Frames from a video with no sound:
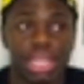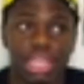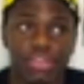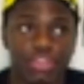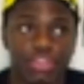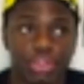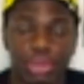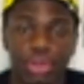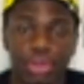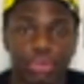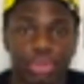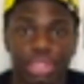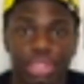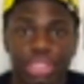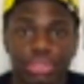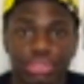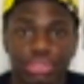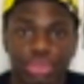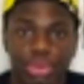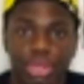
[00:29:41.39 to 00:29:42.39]
Even though I don't
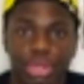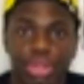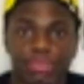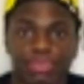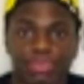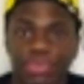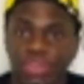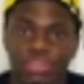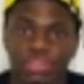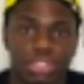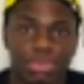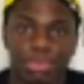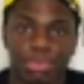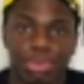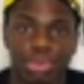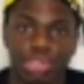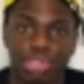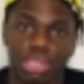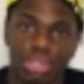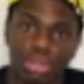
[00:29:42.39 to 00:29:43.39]
really use Twitter. I've just been
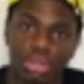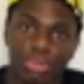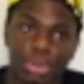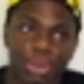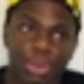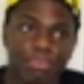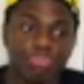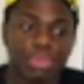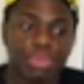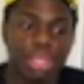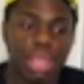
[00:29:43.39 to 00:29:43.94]
posting a little more.